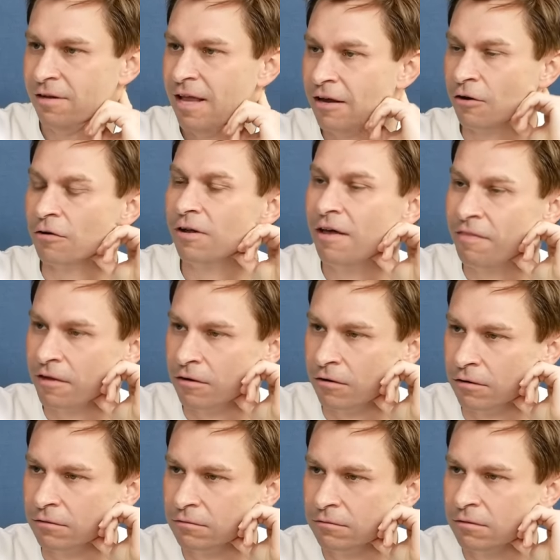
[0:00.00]
and, on, and then
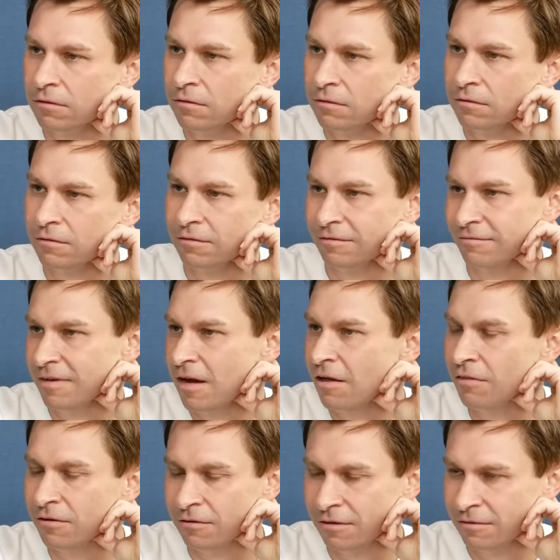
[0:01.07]
on. So we
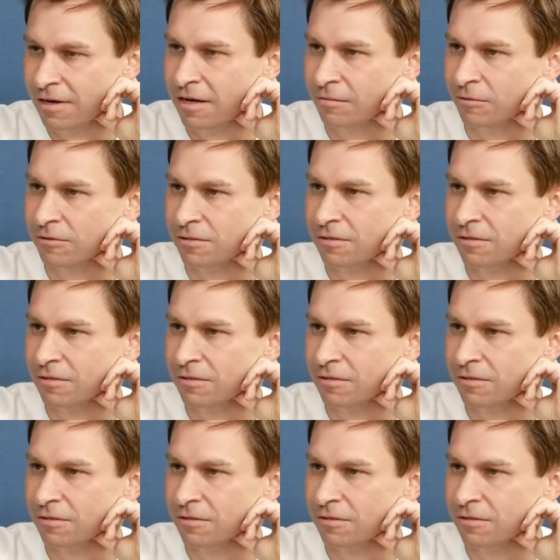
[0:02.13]
know that animals.